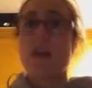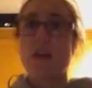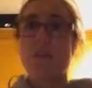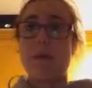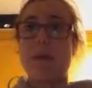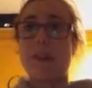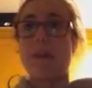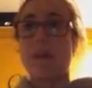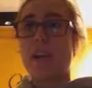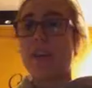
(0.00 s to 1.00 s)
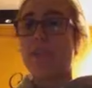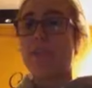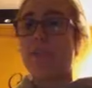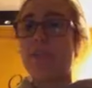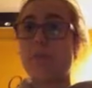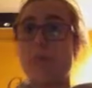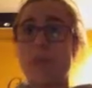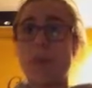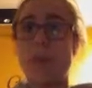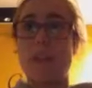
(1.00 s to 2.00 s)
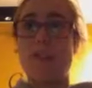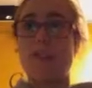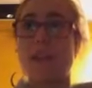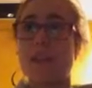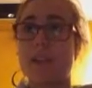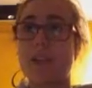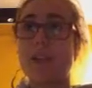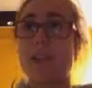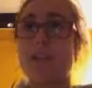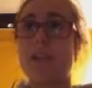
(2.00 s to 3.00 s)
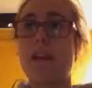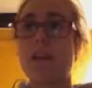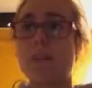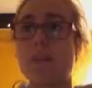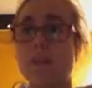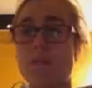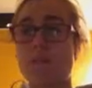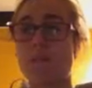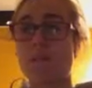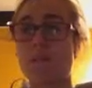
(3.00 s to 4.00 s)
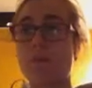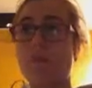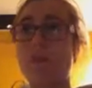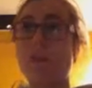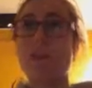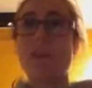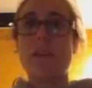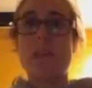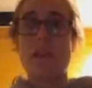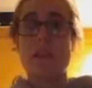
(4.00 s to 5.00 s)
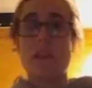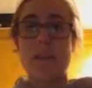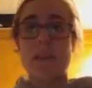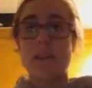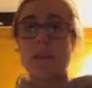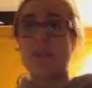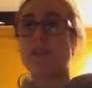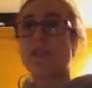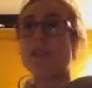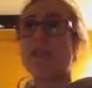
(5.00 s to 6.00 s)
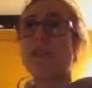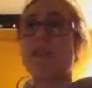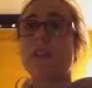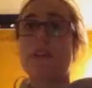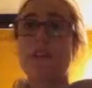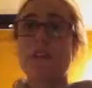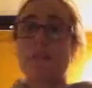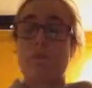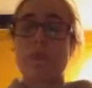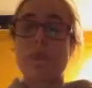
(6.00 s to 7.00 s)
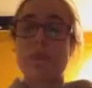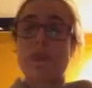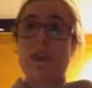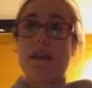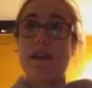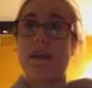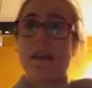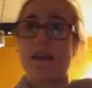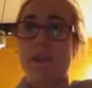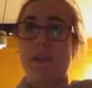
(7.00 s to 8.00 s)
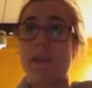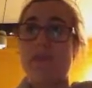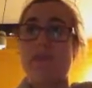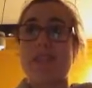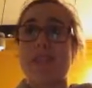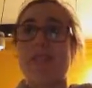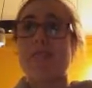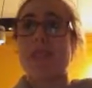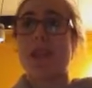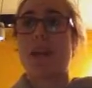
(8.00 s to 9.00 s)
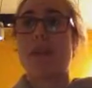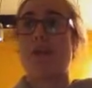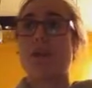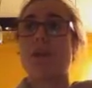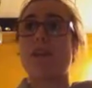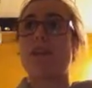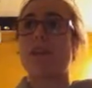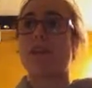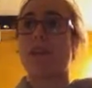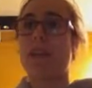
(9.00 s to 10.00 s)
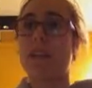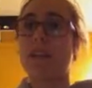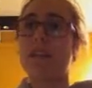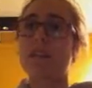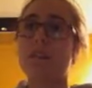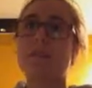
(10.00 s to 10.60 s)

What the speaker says: but they are negative for hematopoietic markers, as we said before. In addition, they express a neural and mesenchymal marker, but not endothelium.